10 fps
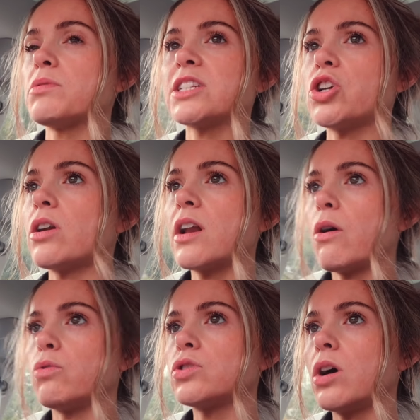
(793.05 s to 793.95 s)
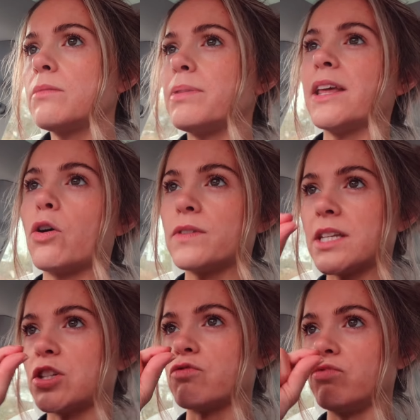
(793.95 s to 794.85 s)
It was like turning a hose on, but like
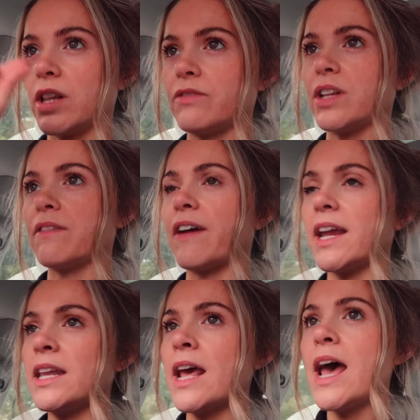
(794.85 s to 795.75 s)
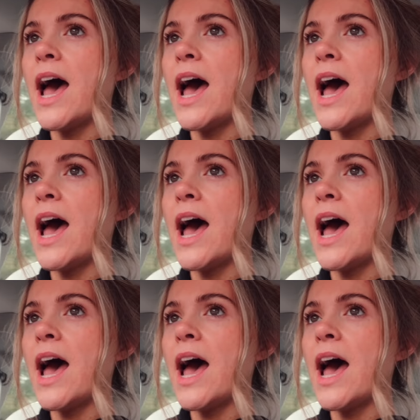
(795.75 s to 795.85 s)
obviously just really, really fine,